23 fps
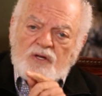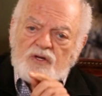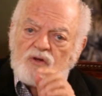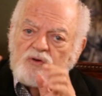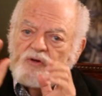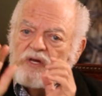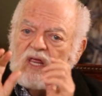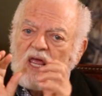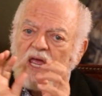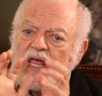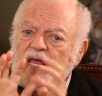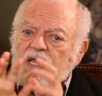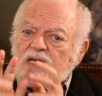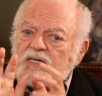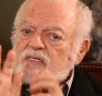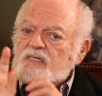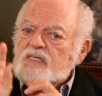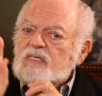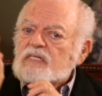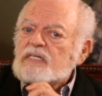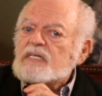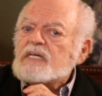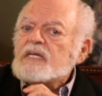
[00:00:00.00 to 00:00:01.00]
You
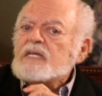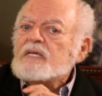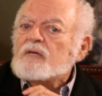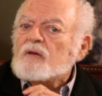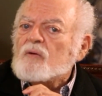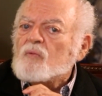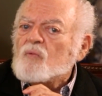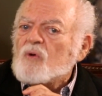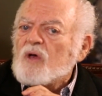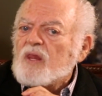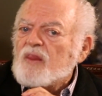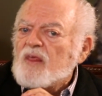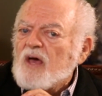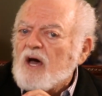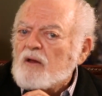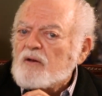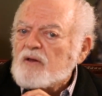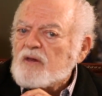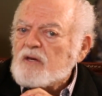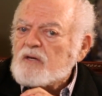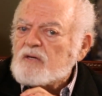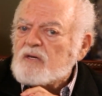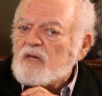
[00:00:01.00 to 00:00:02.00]
can't see it
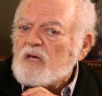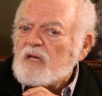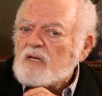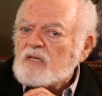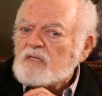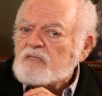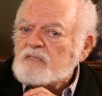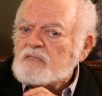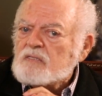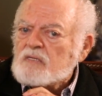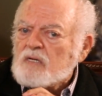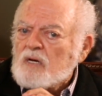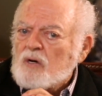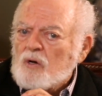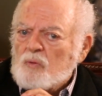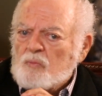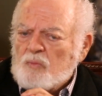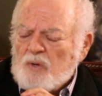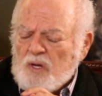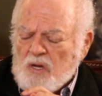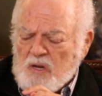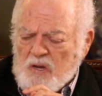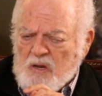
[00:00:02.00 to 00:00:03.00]
without a
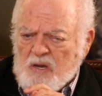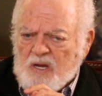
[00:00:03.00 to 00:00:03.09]
telescope.